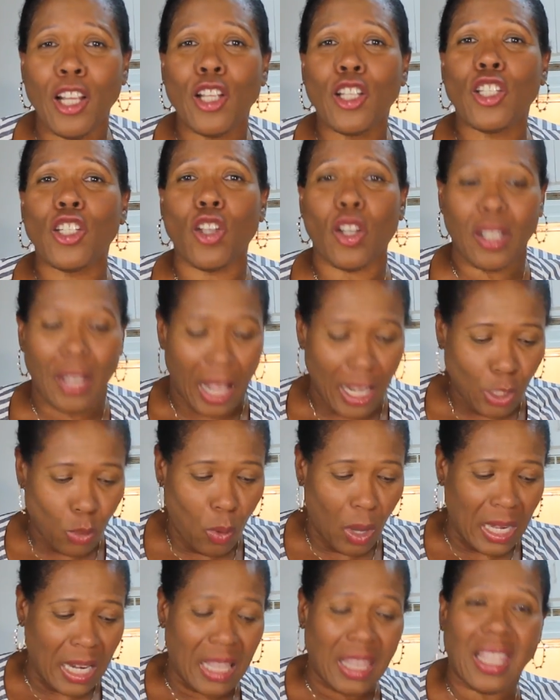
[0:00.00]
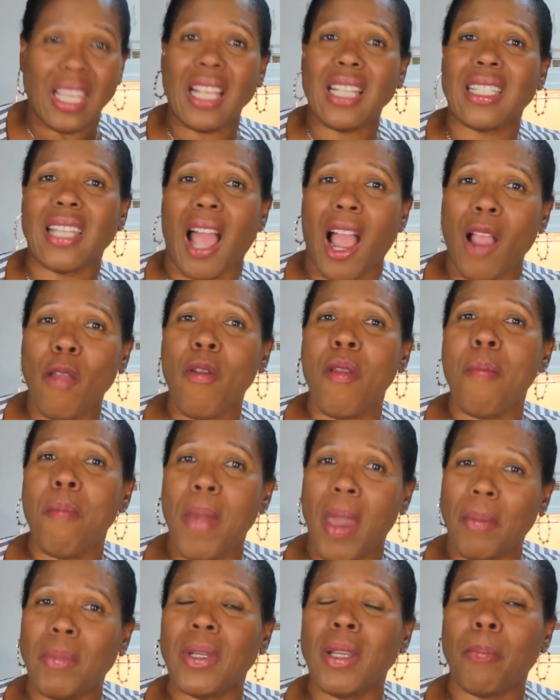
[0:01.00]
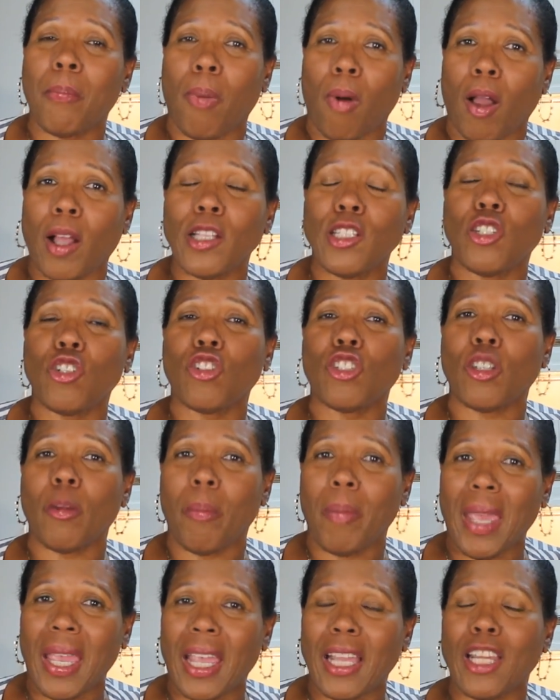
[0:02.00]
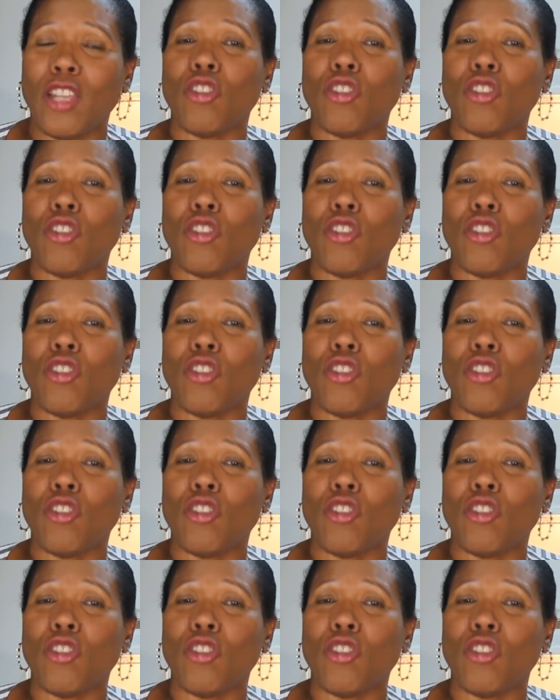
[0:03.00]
So that's one of the things that I remember the boys used to make.